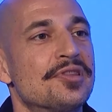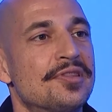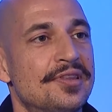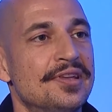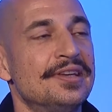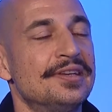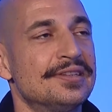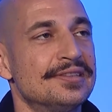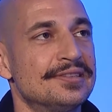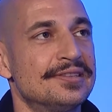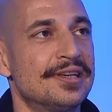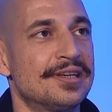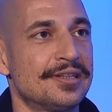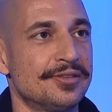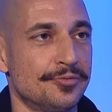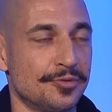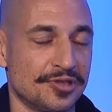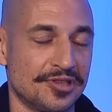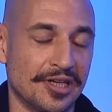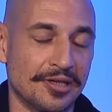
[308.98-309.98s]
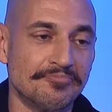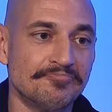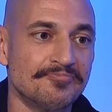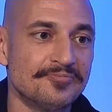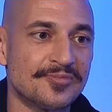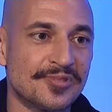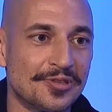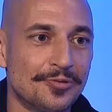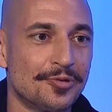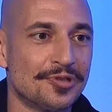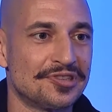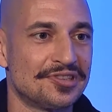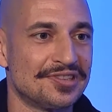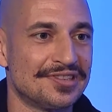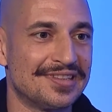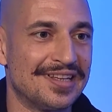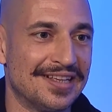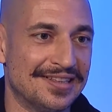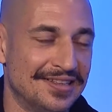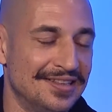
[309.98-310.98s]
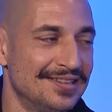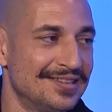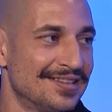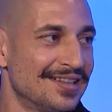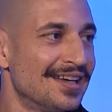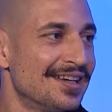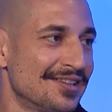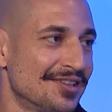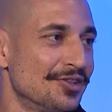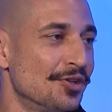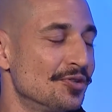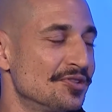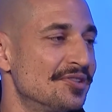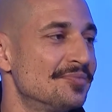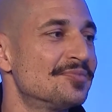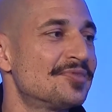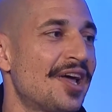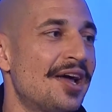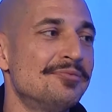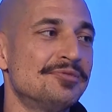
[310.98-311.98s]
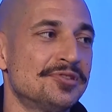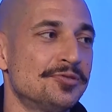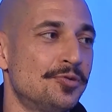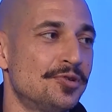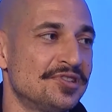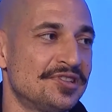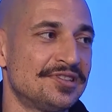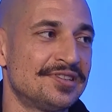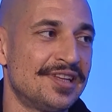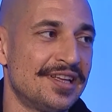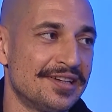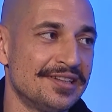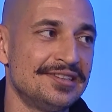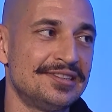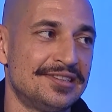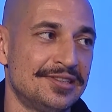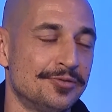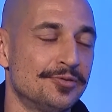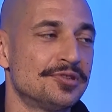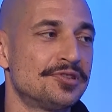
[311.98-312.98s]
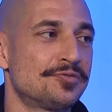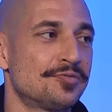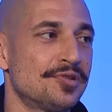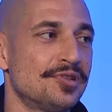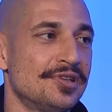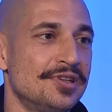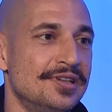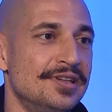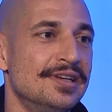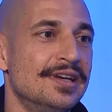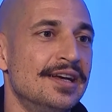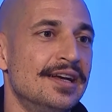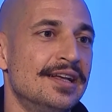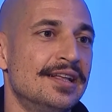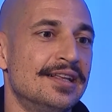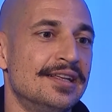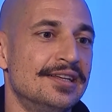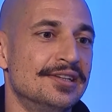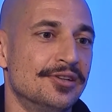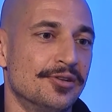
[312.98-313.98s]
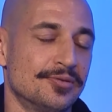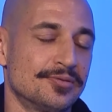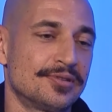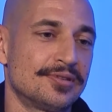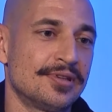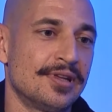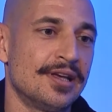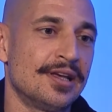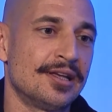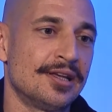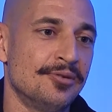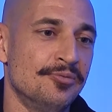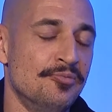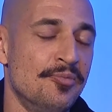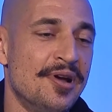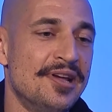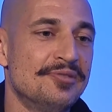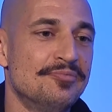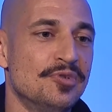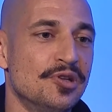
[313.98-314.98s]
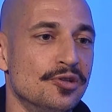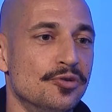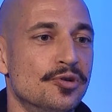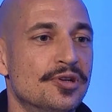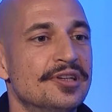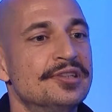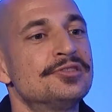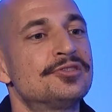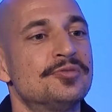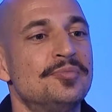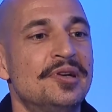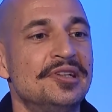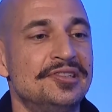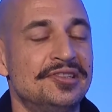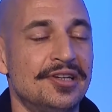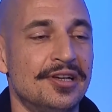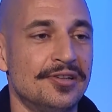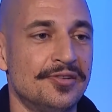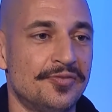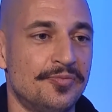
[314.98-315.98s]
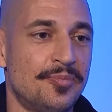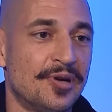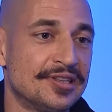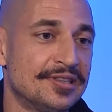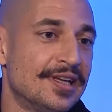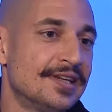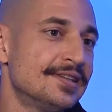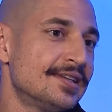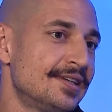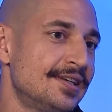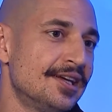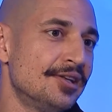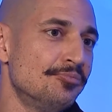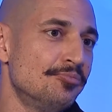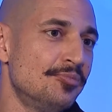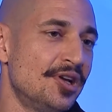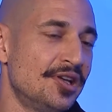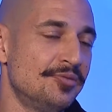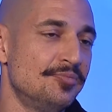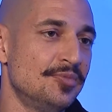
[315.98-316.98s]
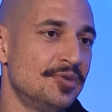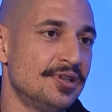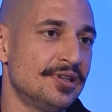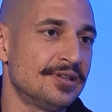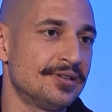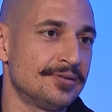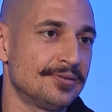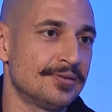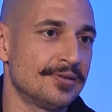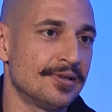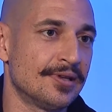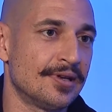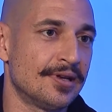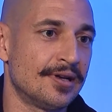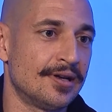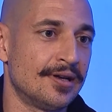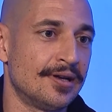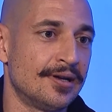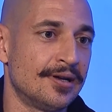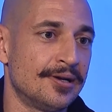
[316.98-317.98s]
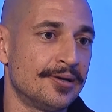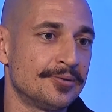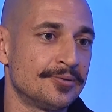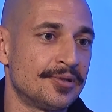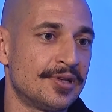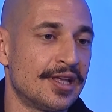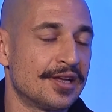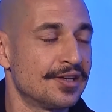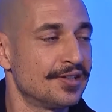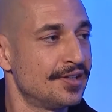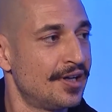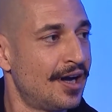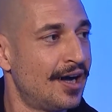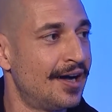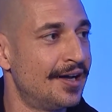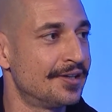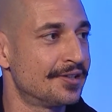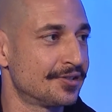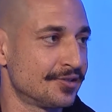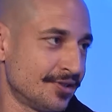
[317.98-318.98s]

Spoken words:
thinking that it was like, it wasn't that. You know, sometimes it wasn't that easy. It was really, you know, made me look into myself, but then again made me get on a higher